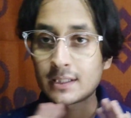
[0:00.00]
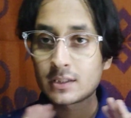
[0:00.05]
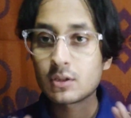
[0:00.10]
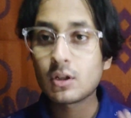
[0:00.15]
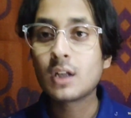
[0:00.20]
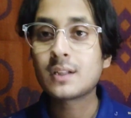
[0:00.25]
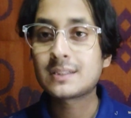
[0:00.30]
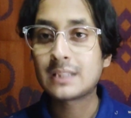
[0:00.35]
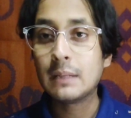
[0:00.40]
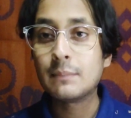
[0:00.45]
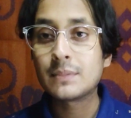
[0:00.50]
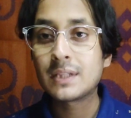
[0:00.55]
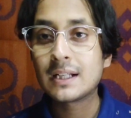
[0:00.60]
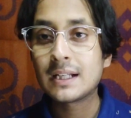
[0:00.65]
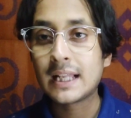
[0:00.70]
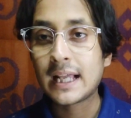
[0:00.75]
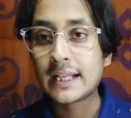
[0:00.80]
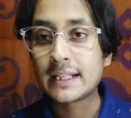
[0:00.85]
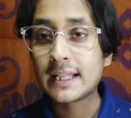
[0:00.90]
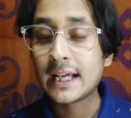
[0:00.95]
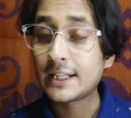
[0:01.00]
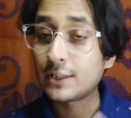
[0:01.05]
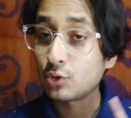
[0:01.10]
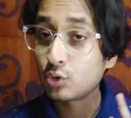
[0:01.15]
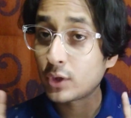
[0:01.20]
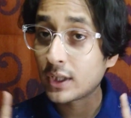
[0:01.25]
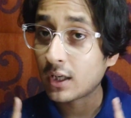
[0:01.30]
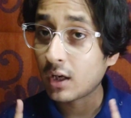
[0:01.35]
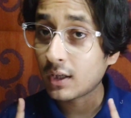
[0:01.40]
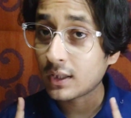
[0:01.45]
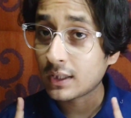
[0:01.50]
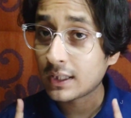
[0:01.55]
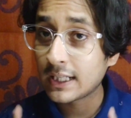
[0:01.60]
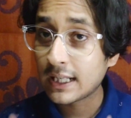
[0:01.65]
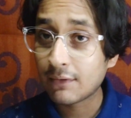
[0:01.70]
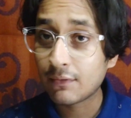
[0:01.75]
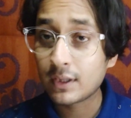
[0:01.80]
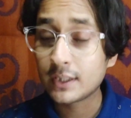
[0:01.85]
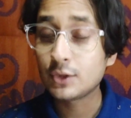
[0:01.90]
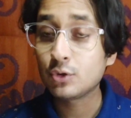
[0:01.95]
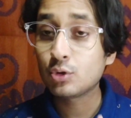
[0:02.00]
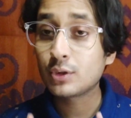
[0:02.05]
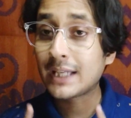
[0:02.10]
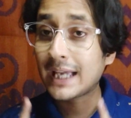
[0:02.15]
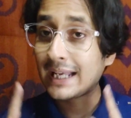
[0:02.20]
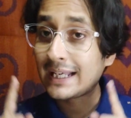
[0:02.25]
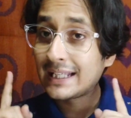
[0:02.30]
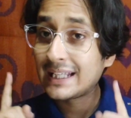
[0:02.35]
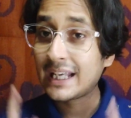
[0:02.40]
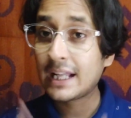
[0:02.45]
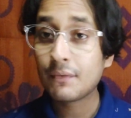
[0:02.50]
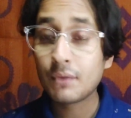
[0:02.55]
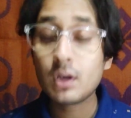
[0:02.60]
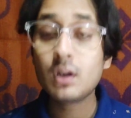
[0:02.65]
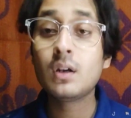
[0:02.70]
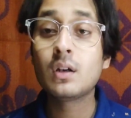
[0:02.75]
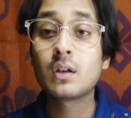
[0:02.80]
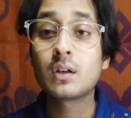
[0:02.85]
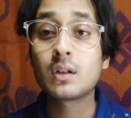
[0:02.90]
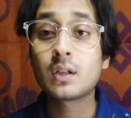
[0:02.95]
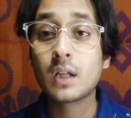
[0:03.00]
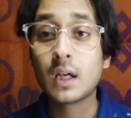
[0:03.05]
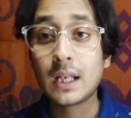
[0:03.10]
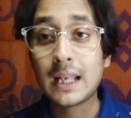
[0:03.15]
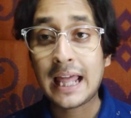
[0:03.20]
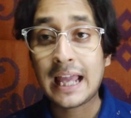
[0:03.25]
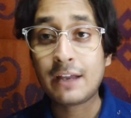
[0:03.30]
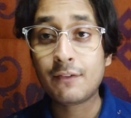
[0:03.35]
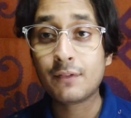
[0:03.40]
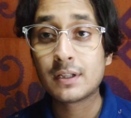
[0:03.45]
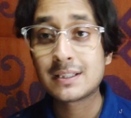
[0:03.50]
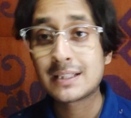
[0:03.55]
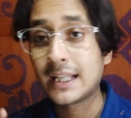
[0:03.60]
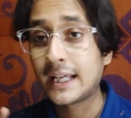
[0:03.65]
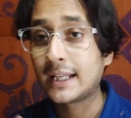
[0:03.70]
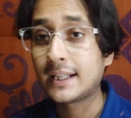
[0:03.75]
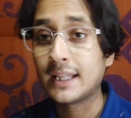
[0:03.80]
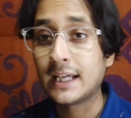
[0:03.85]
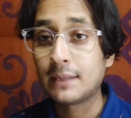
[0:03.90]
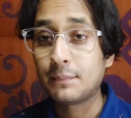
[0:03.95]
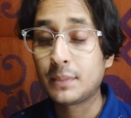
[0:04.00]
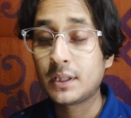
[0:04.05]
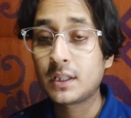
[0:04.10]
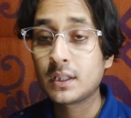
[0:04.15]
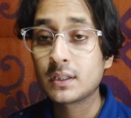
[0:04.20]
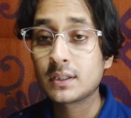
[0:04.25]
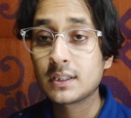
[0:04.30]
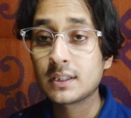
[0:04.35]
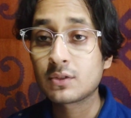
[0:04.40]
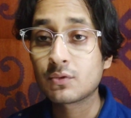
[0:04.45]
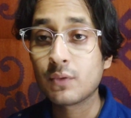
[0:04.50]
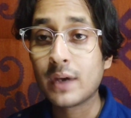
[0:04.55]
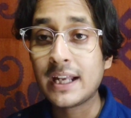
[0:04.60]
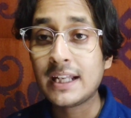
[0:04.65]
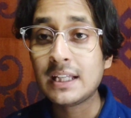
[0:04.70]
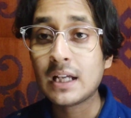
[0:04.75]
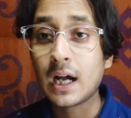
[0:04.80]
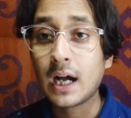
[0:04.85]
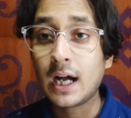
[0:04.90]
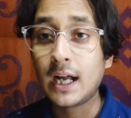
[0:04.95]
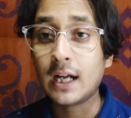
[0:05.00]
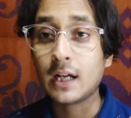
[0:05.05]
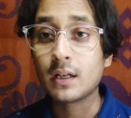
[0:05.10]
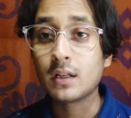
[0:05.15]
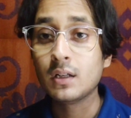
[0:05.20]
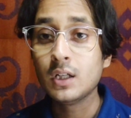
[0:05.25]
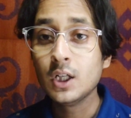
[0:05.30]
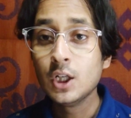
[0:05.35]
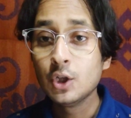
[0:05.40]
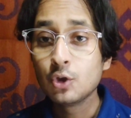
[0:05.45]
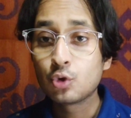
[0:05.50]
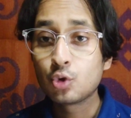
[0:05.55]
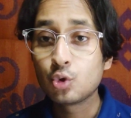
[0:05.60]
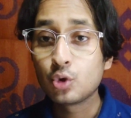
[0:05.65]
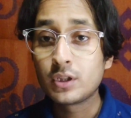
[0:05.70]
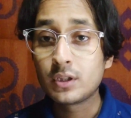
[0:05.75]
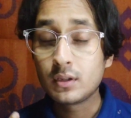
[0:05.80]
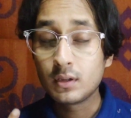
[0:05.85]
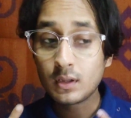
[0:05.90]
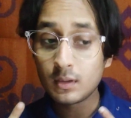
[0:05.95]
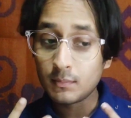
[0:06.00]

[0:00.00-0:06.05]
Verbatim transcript: it's not something like that you cannot never you can never learn a language like that because it's very hard to